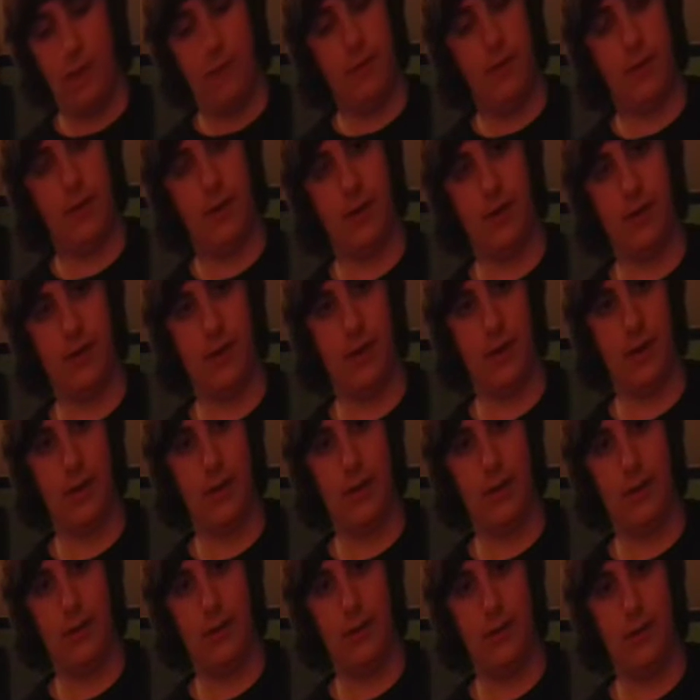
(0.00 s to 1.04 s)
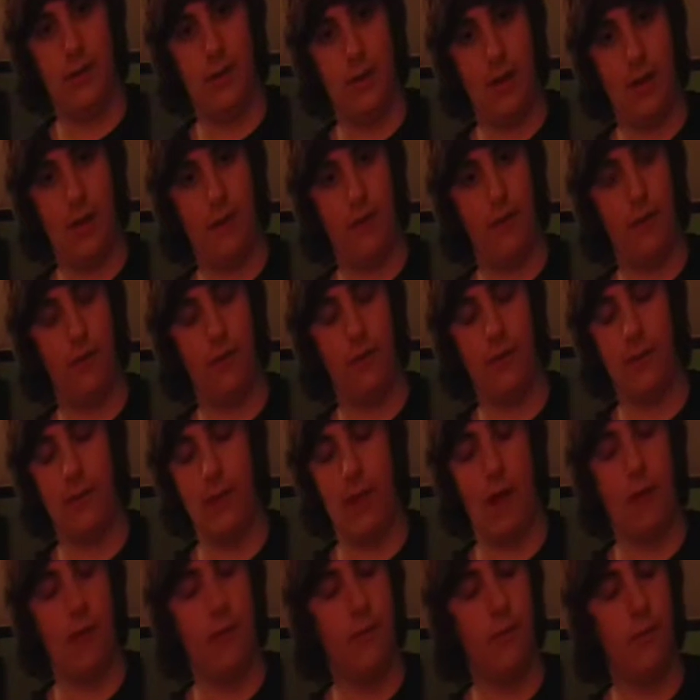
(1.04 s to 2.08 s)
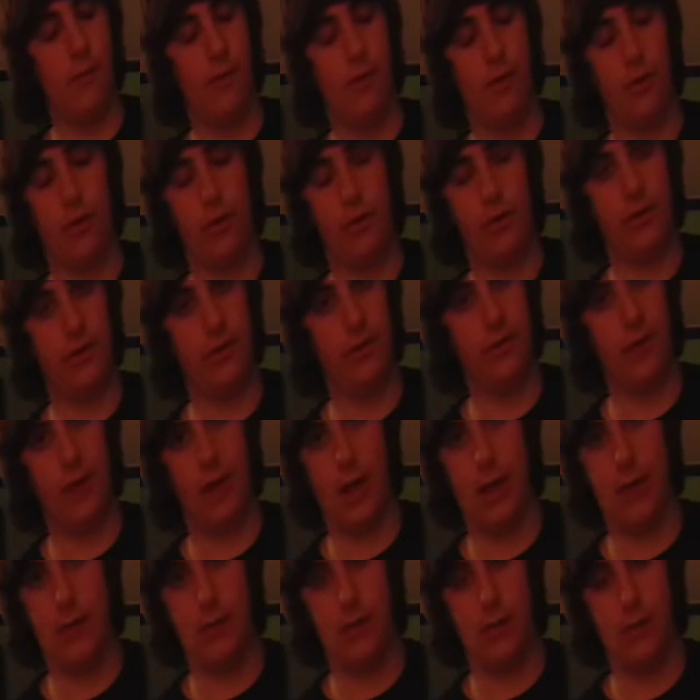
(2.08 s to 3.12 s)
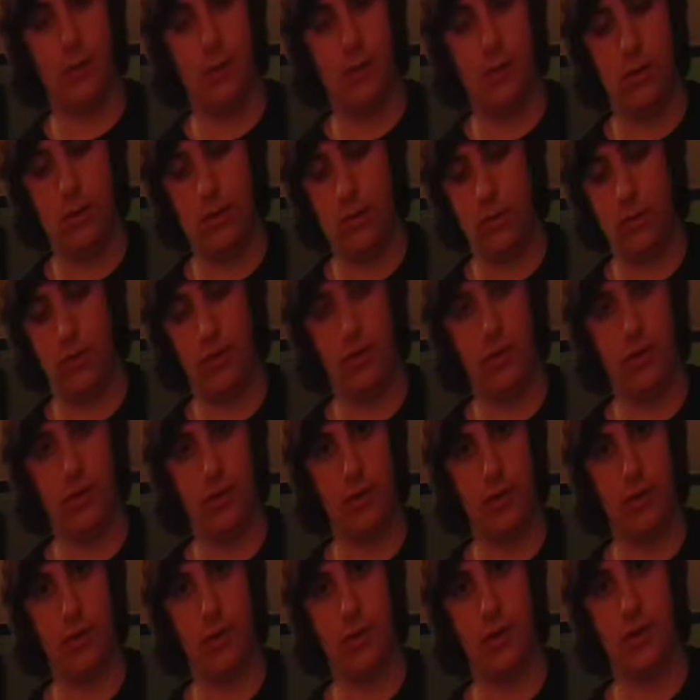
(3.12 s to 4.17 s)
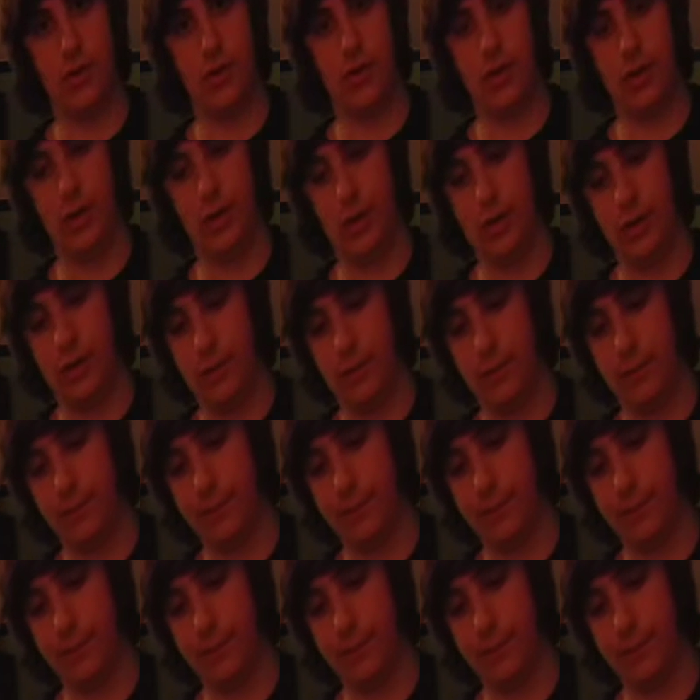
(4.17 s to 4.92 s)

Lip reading: Because I've heard from a lot of people they're the least reliable with their electric guns.